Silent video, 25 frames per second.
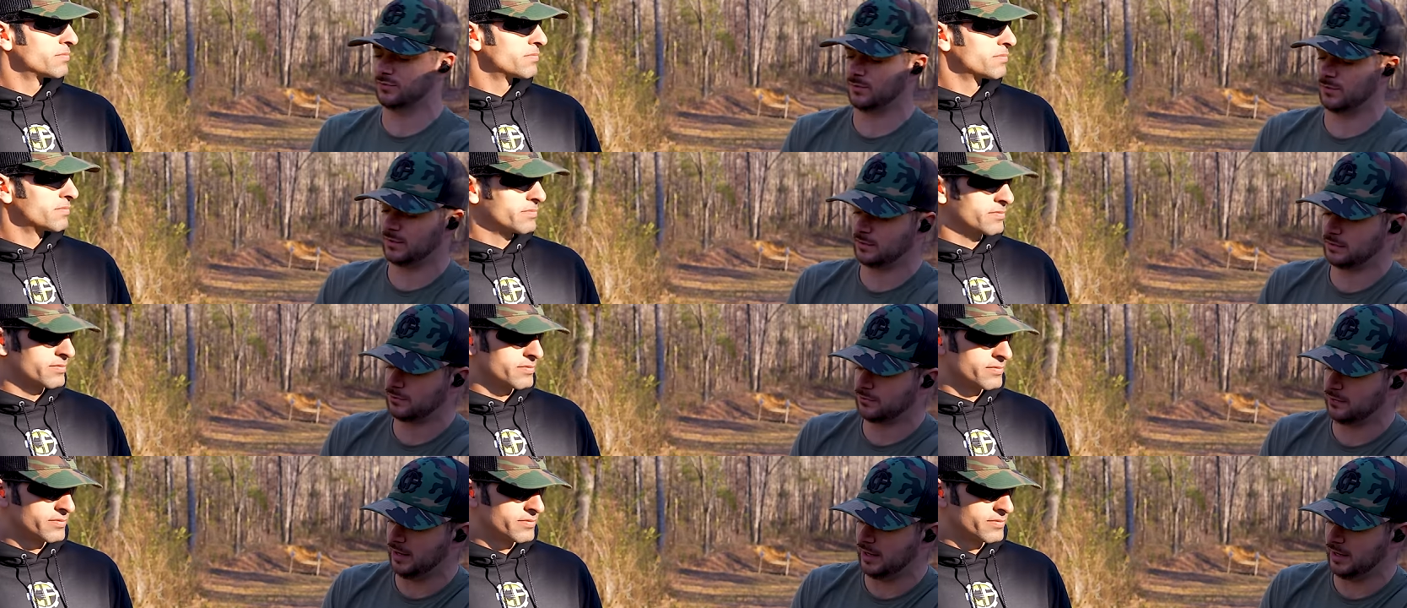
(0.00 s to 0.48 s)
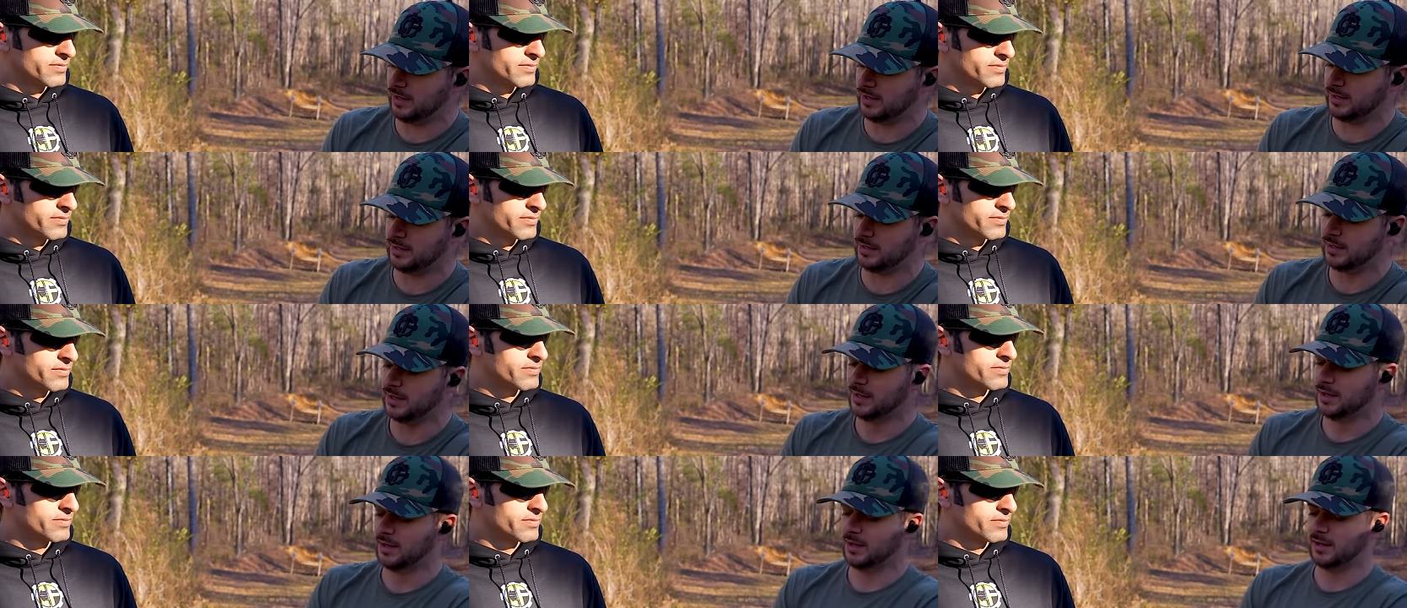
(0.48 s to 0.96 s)
Speaker 1: for the
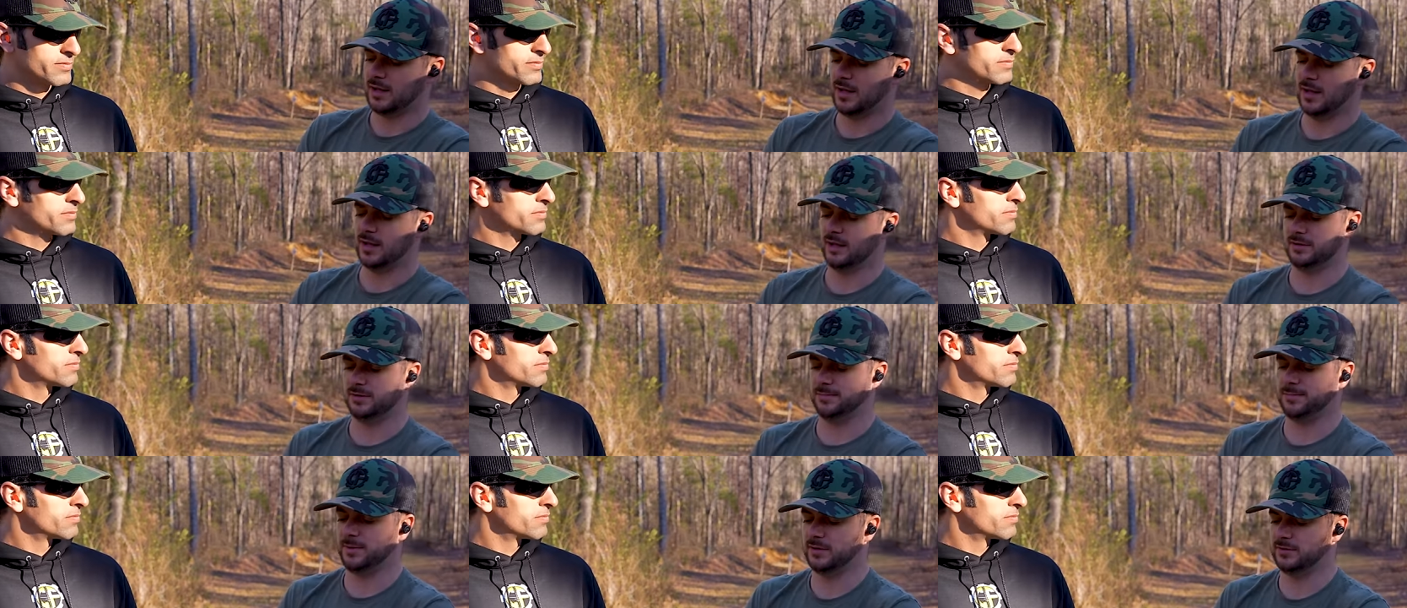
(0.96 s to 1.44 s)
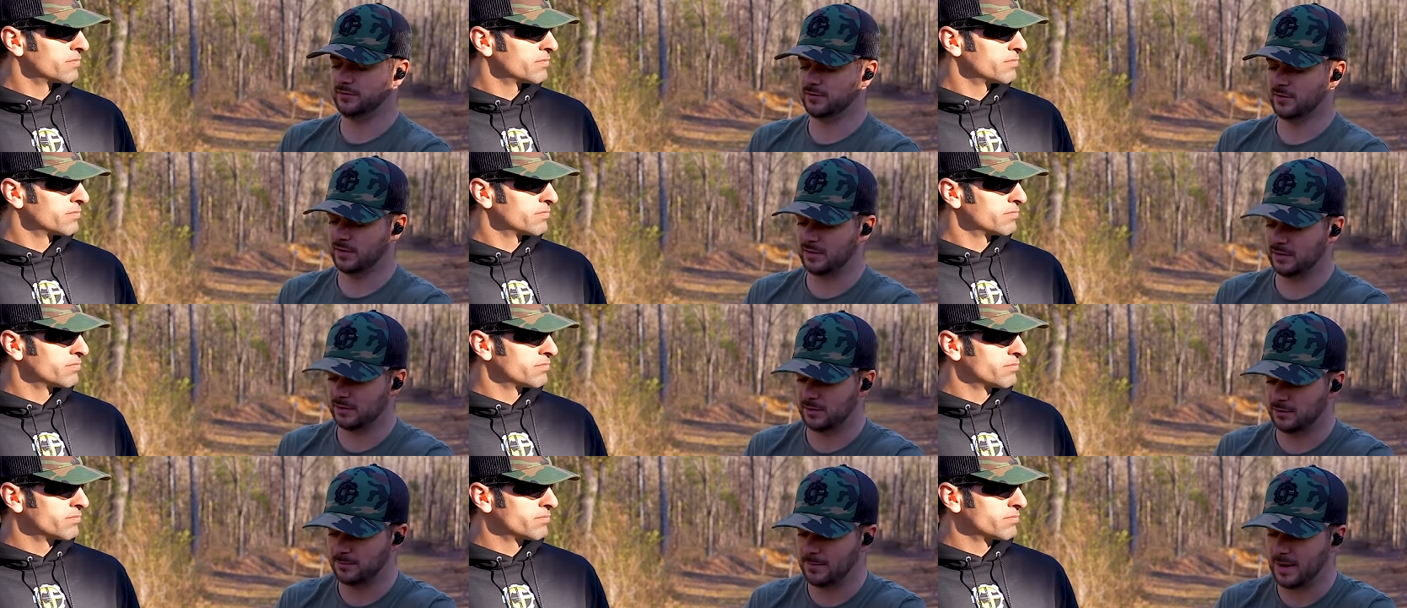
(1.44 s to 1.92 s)
380. Uh, depends
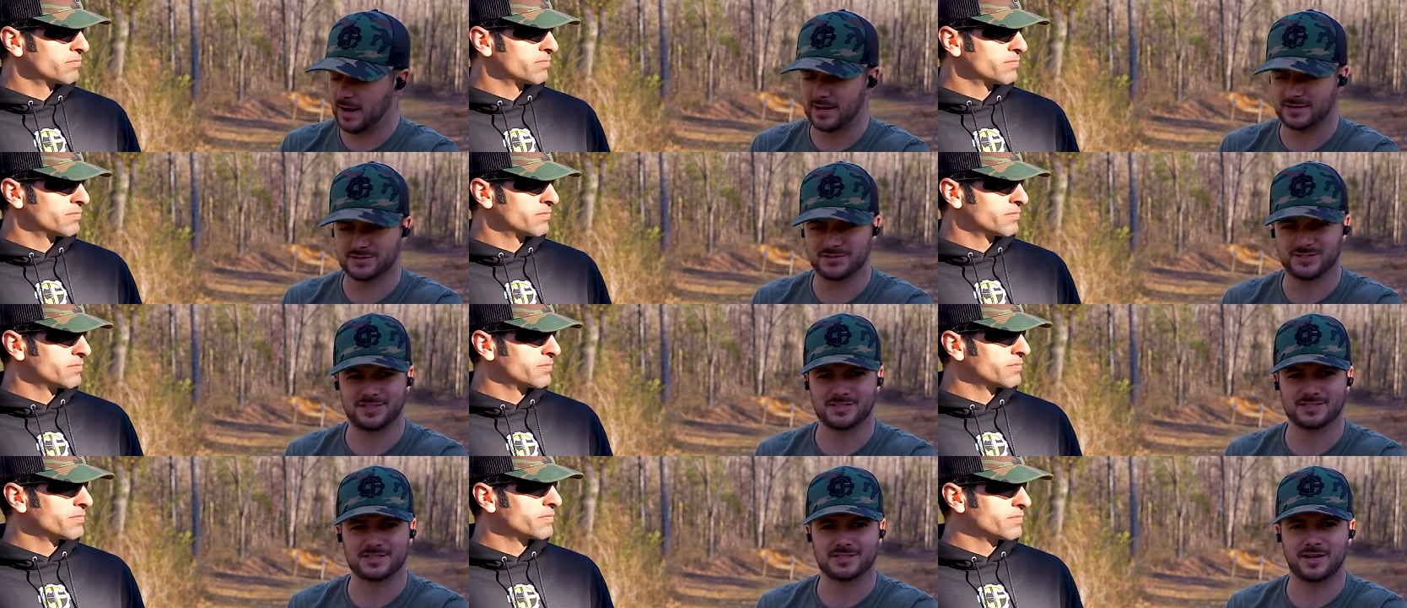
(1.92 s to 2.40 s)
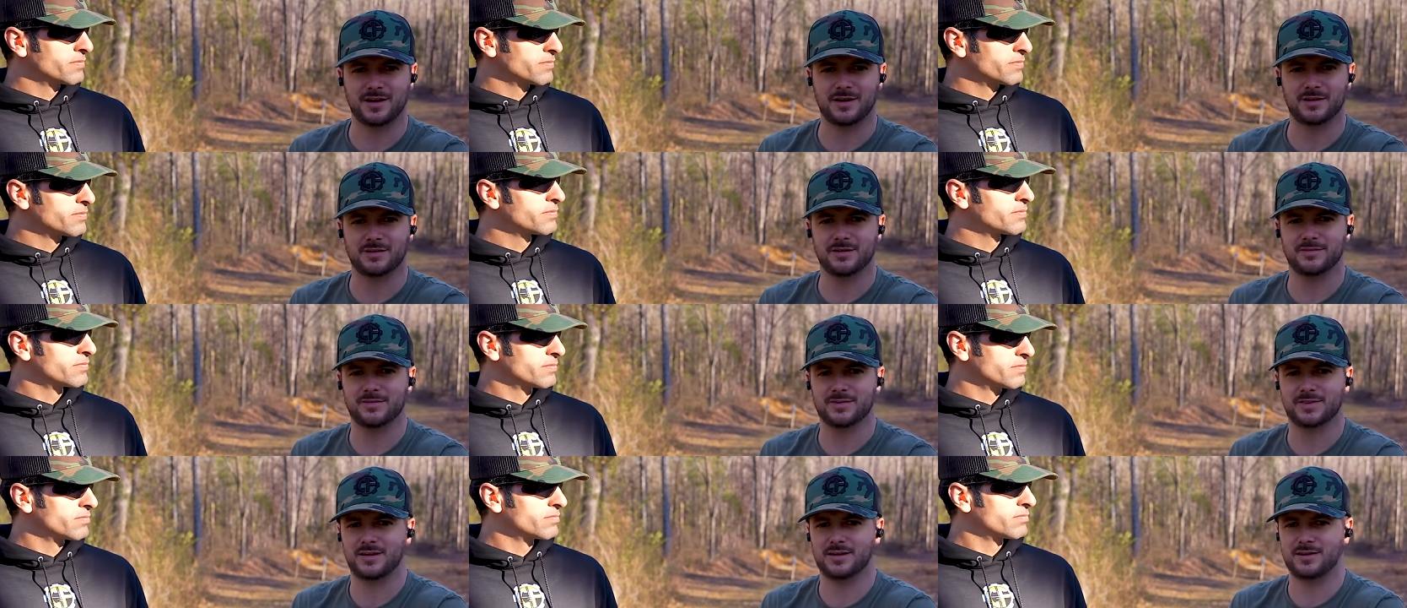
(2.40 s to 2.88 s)
on their magazine style
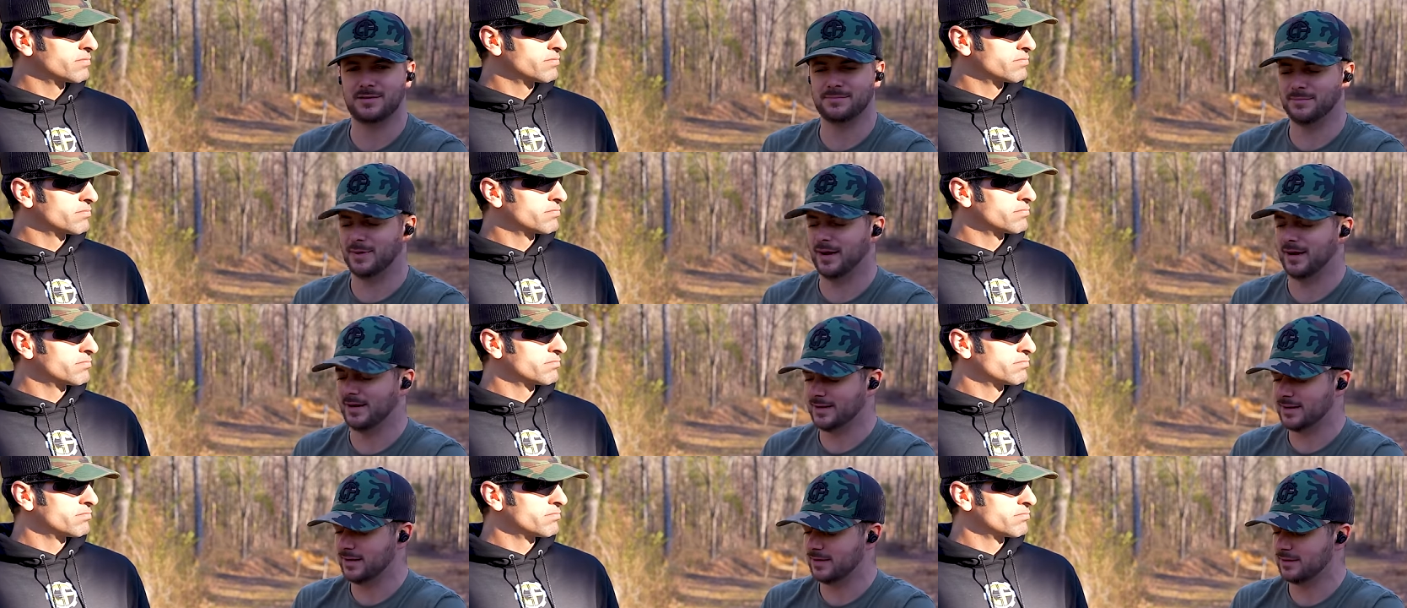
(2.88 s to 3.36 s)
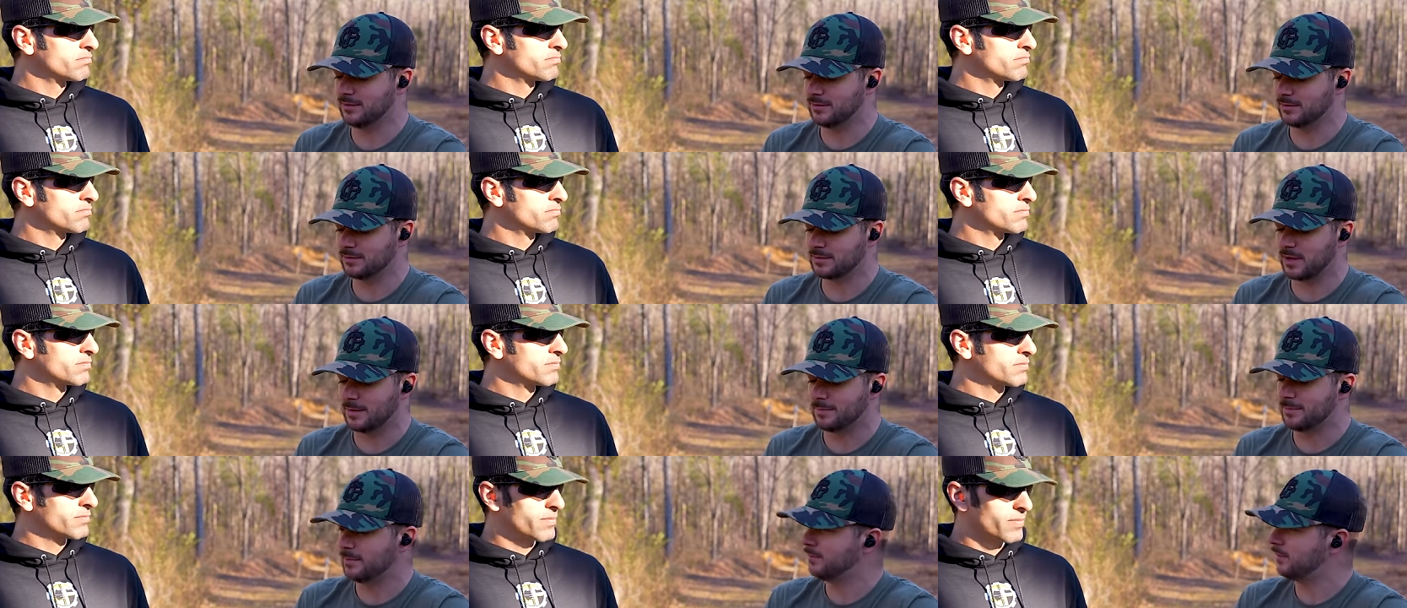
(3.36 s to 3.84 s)
and everything. You might get a
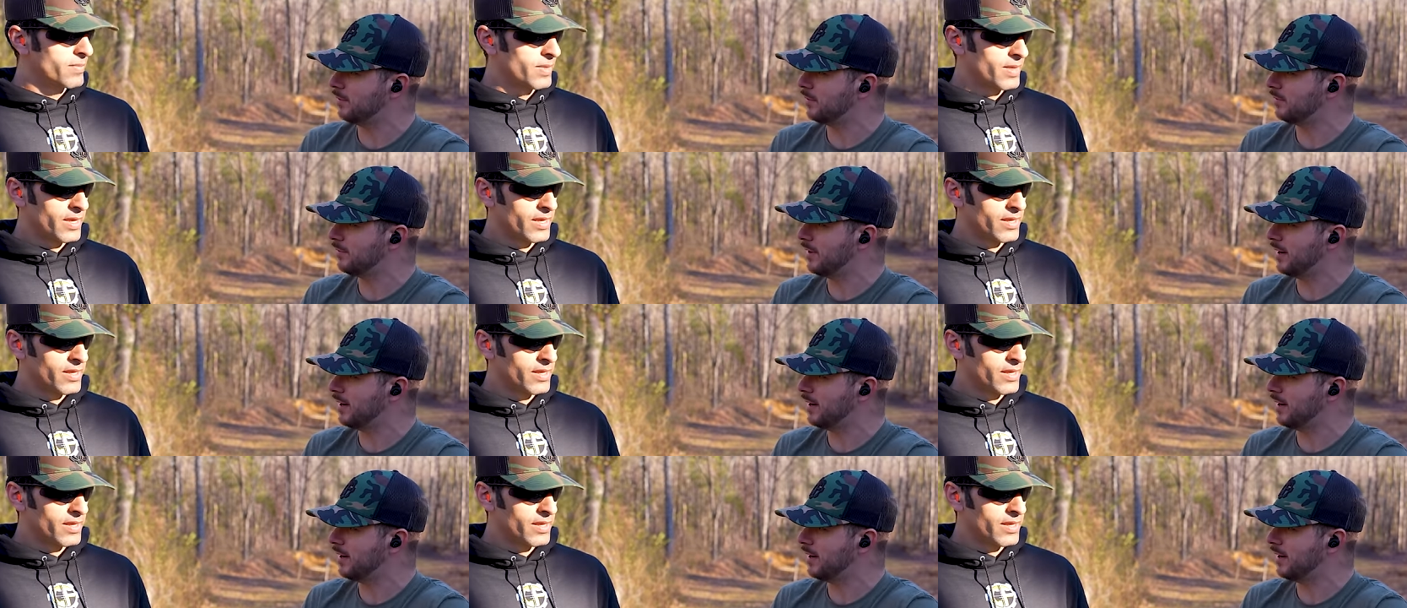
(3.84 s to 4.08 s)
couple more